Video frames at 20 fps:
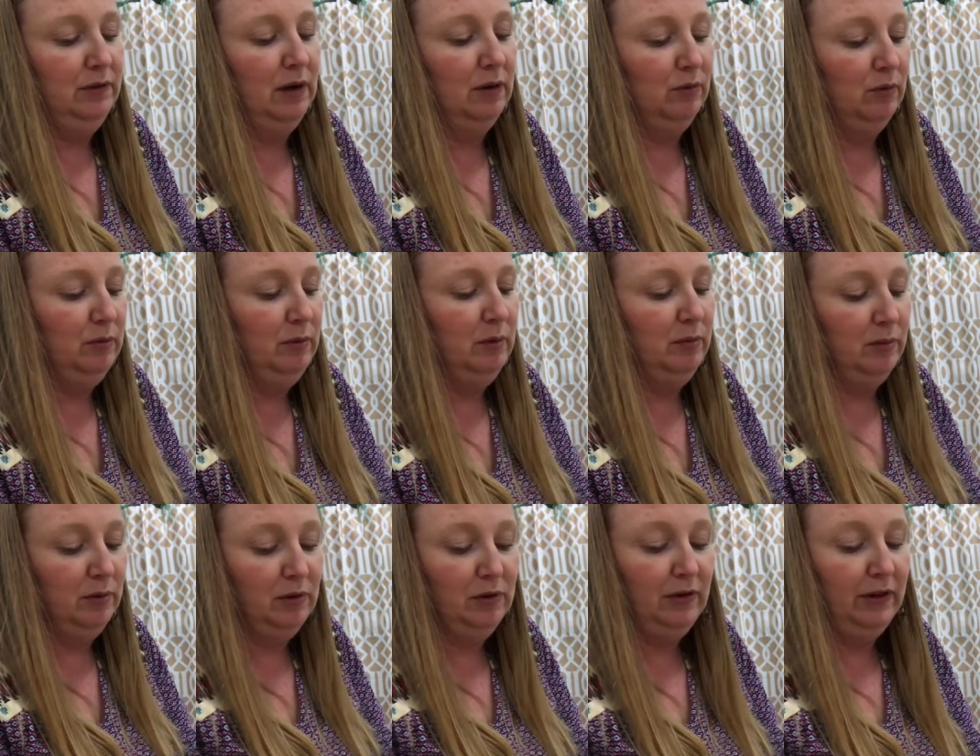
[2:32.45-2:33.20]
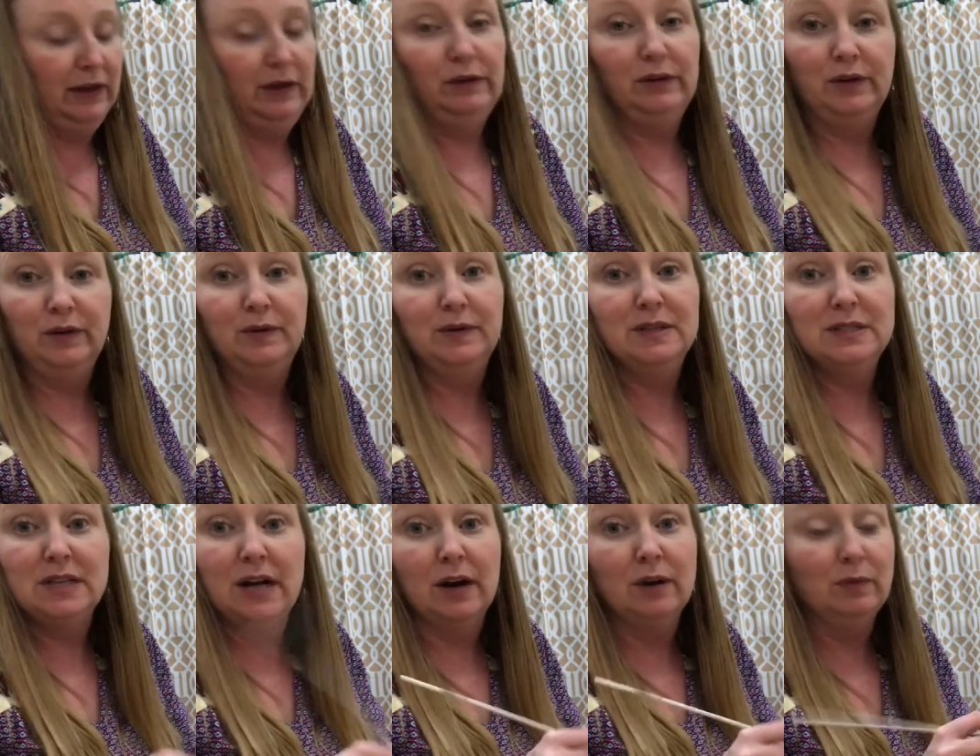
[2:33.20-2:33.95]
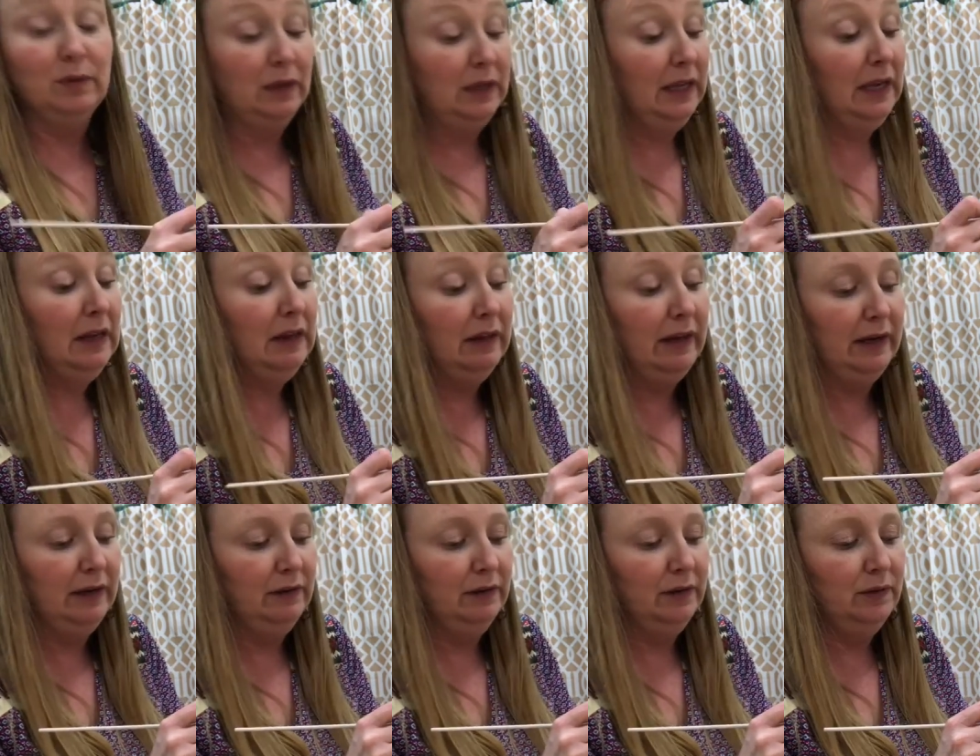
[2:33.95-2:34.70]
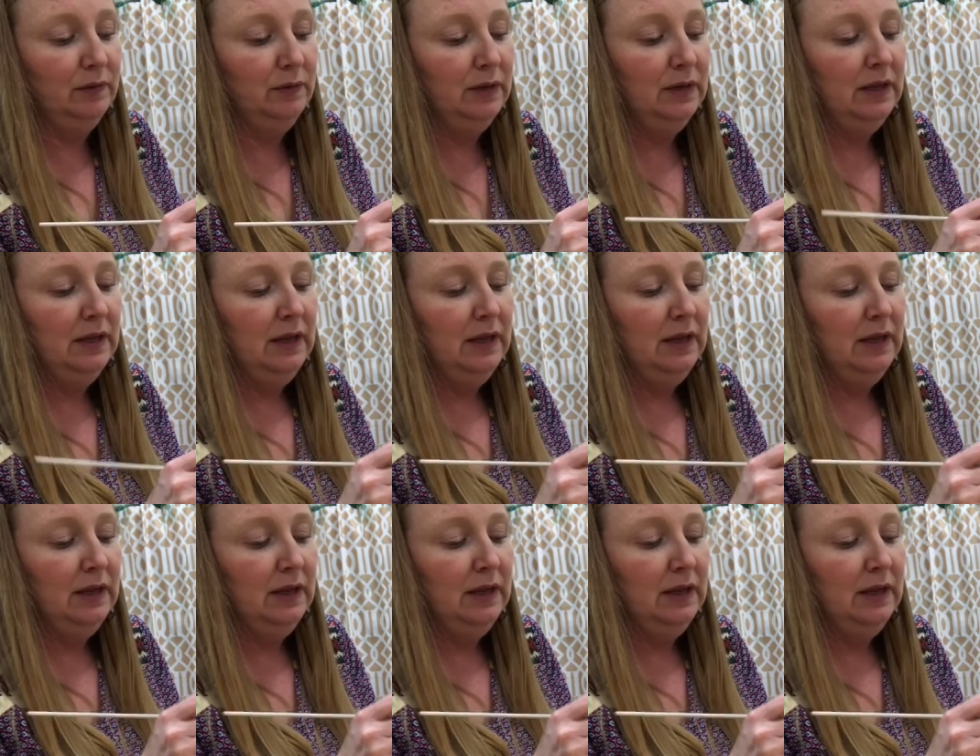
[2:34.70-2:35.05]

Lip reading: Now remember, clay glue is not really clay glue.